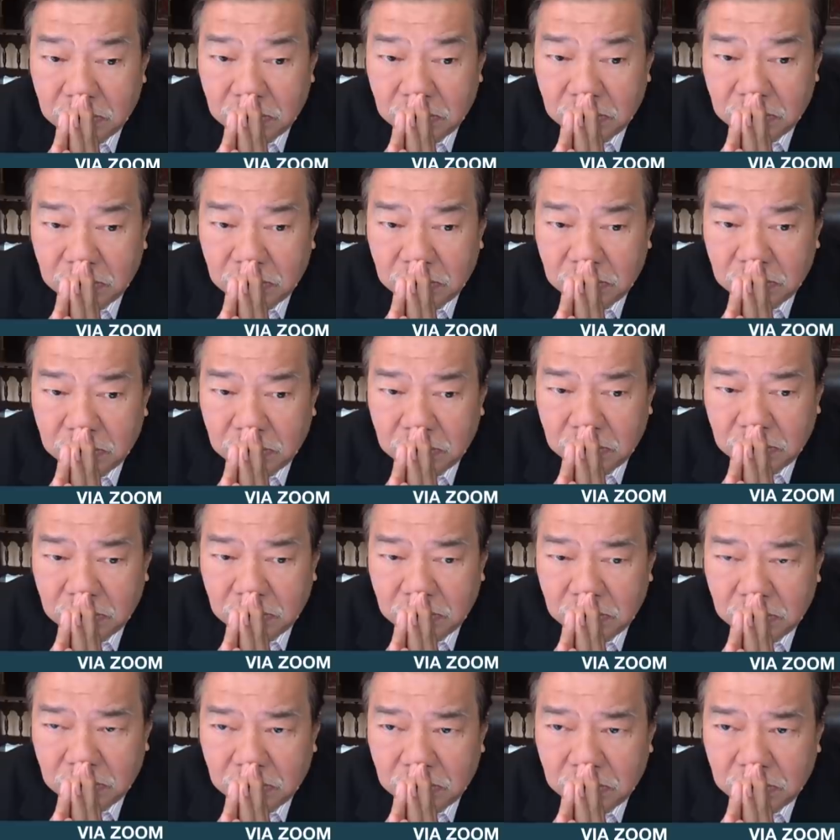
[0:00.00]

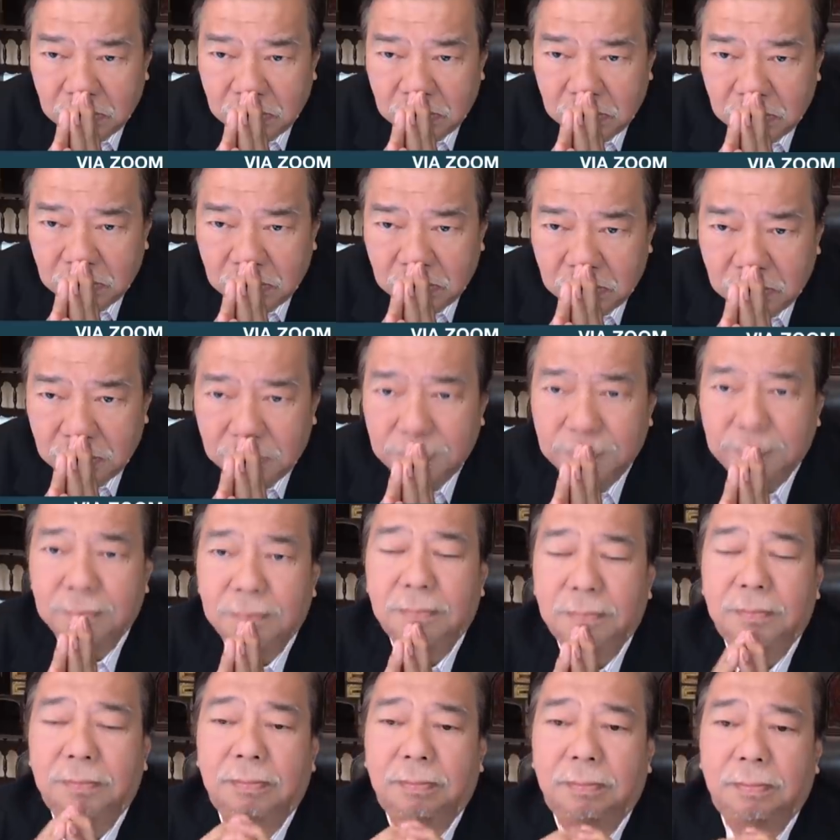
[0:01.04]

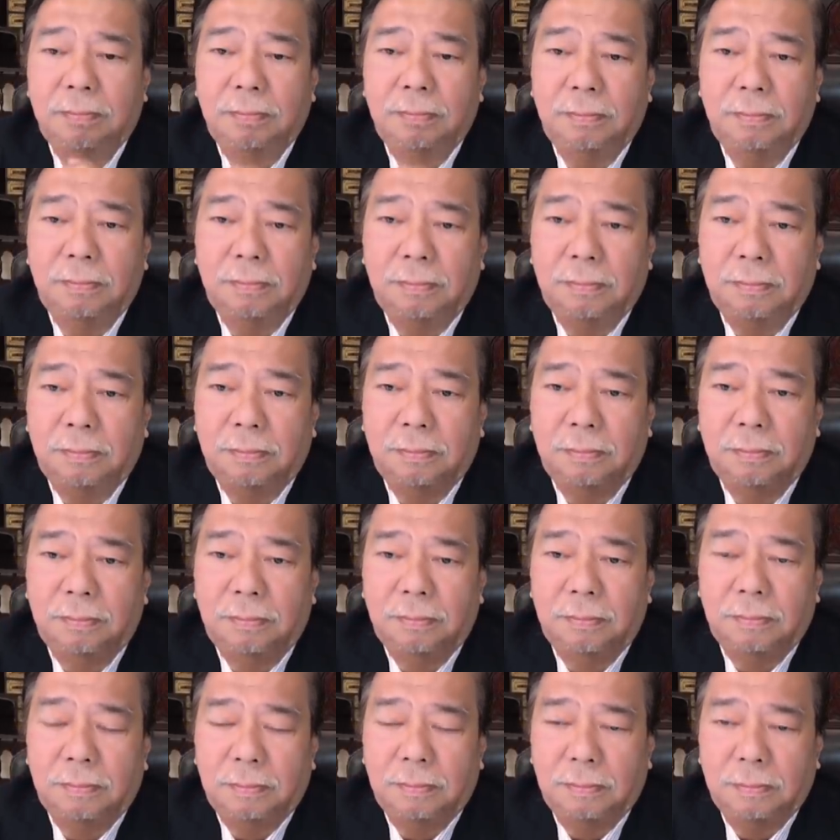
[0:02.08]

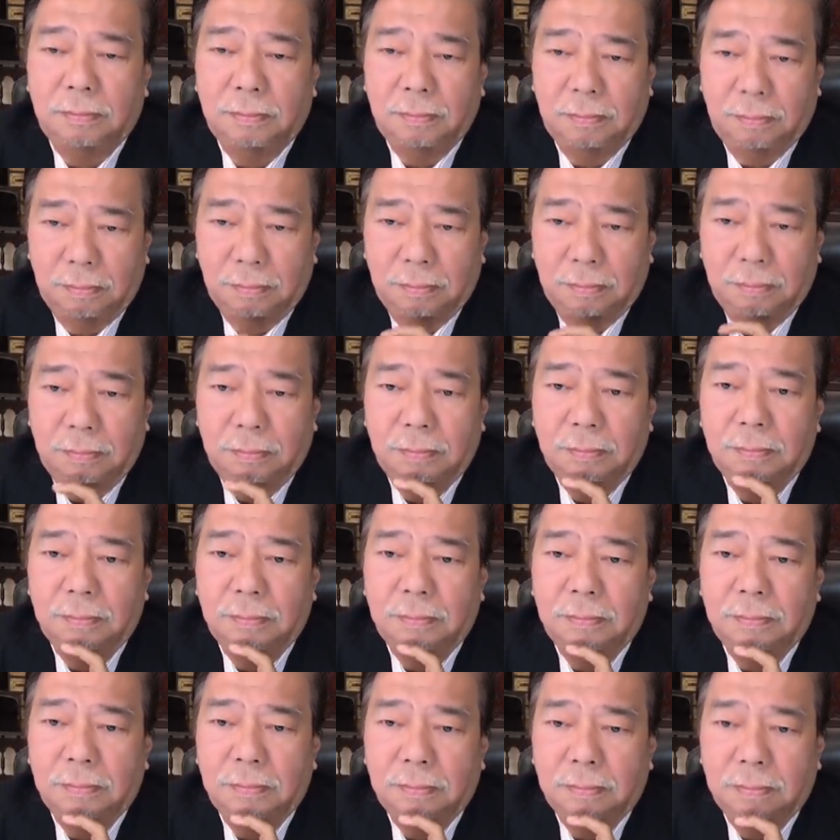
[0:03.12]

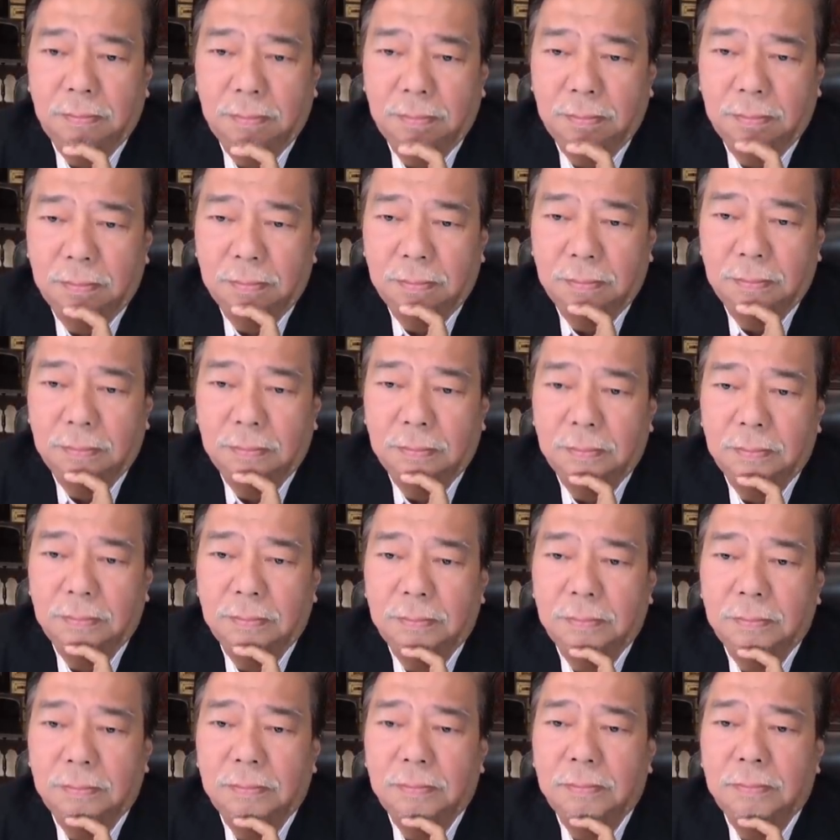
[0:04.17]

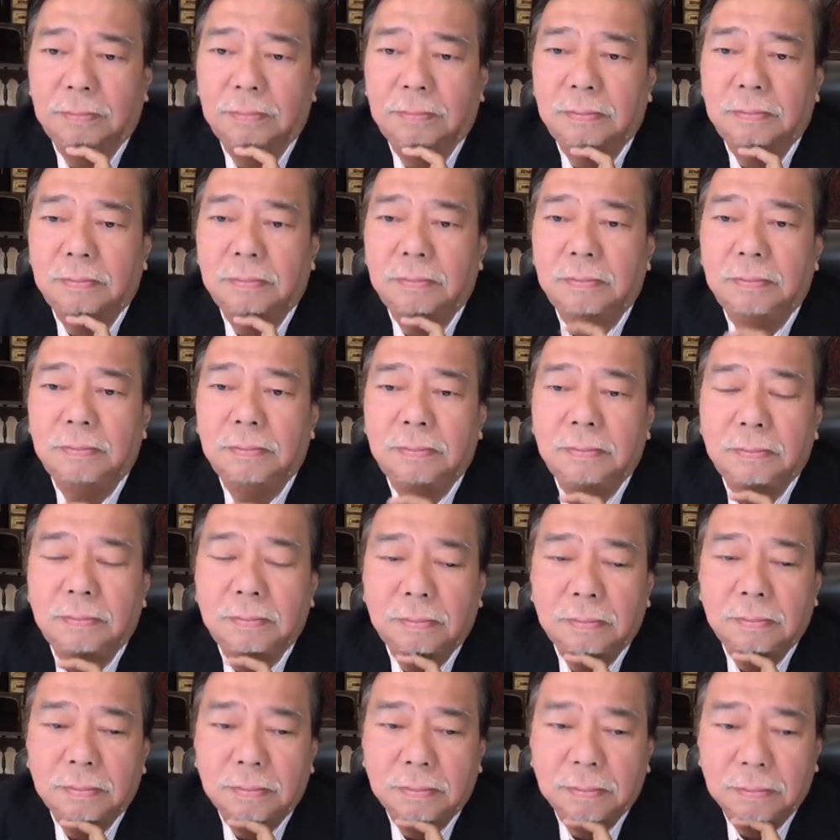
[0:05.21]

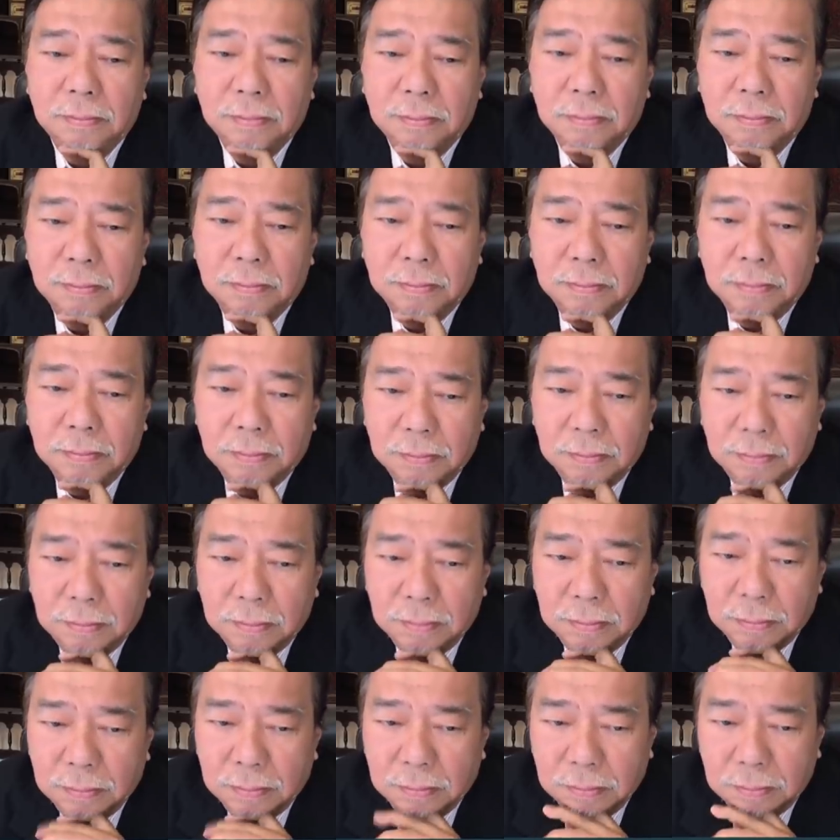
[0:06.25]

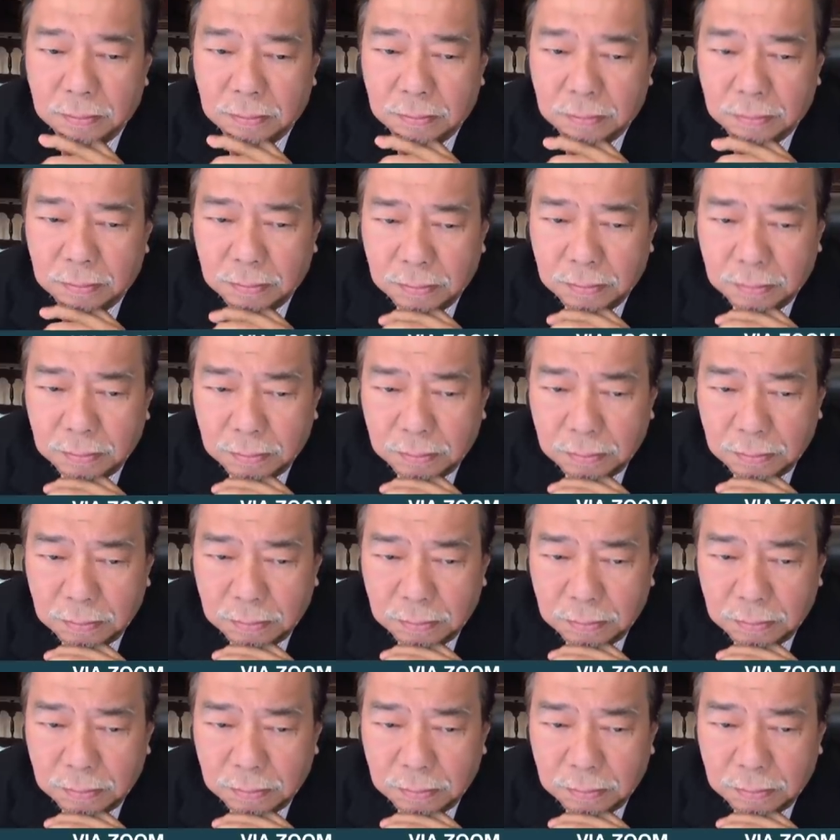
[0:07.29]
This person isn't speaking.